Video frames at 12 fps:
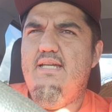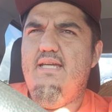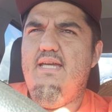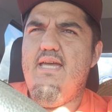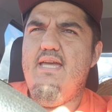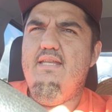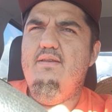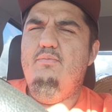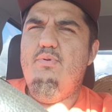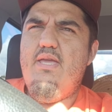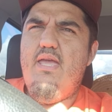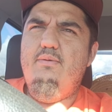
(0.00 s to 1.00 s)
and
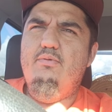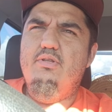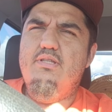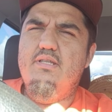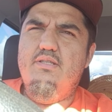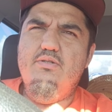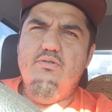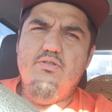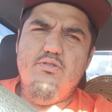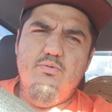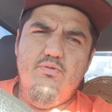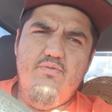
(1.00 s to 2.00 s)
be able to do
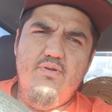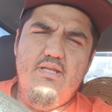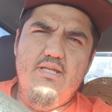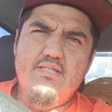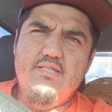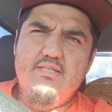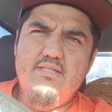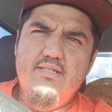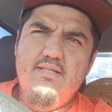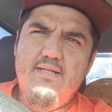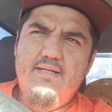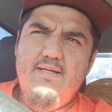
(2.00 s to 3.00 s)
smooth finish
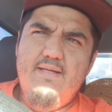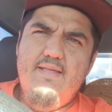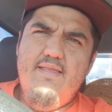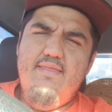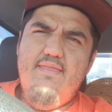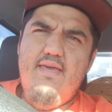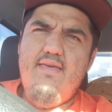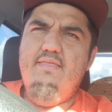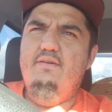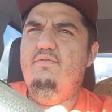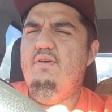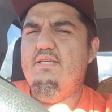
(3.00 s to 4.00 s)
then
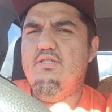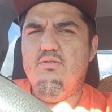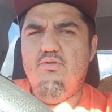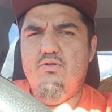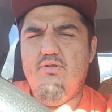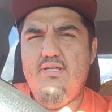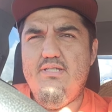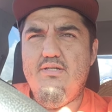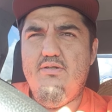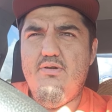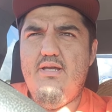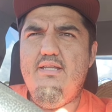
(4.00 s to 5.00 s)
the Festool is a
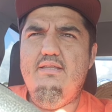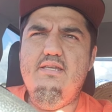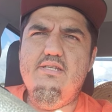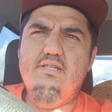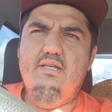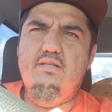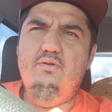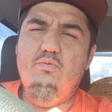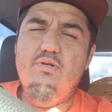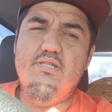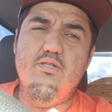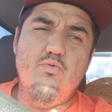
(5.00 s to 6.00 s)
great addition
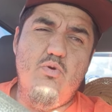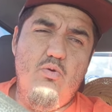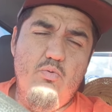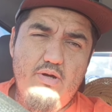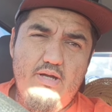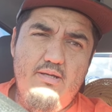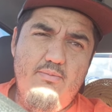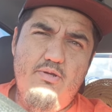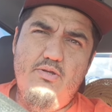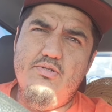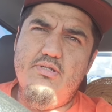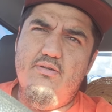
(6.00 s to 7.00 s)
which is what we're going to be
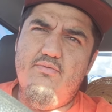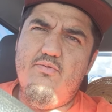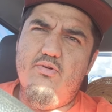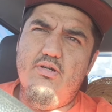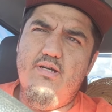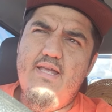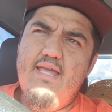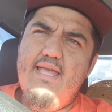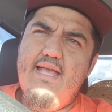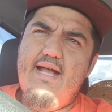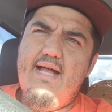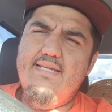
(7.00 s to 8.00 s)
using it for
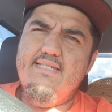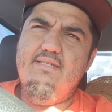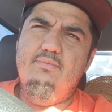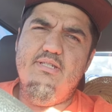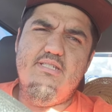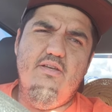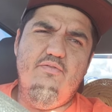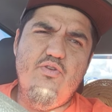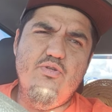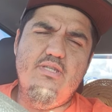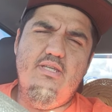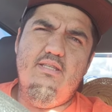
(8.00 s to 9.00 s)
I see myself
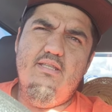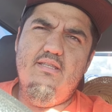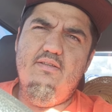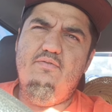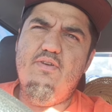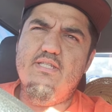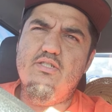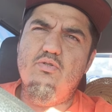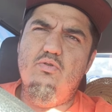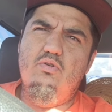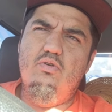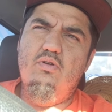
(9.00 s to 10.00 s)
using the
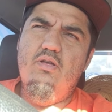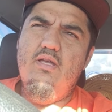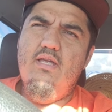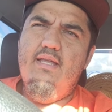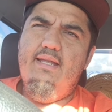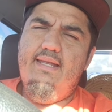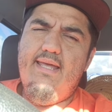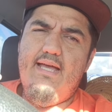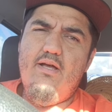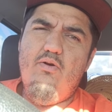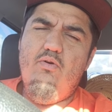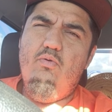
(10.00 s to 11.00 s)
Festool
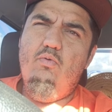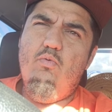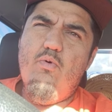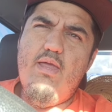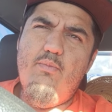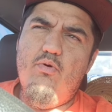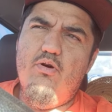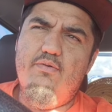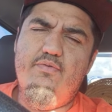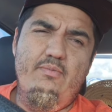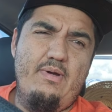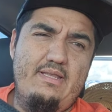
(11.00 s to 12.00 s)
now way more
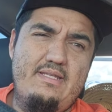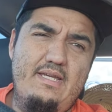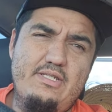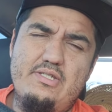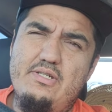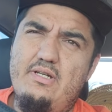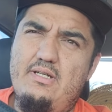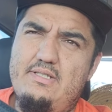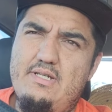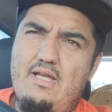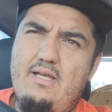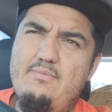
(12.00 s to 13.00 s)
for my texture
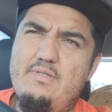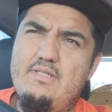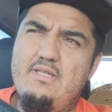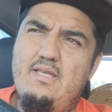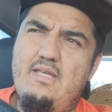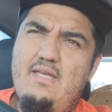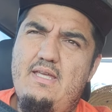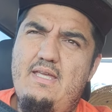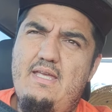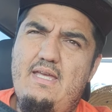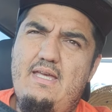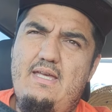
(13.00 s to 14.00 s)
jobs
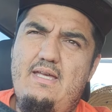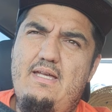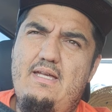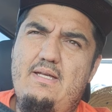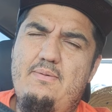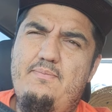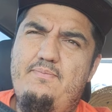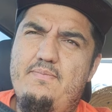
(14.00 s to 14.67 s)
um,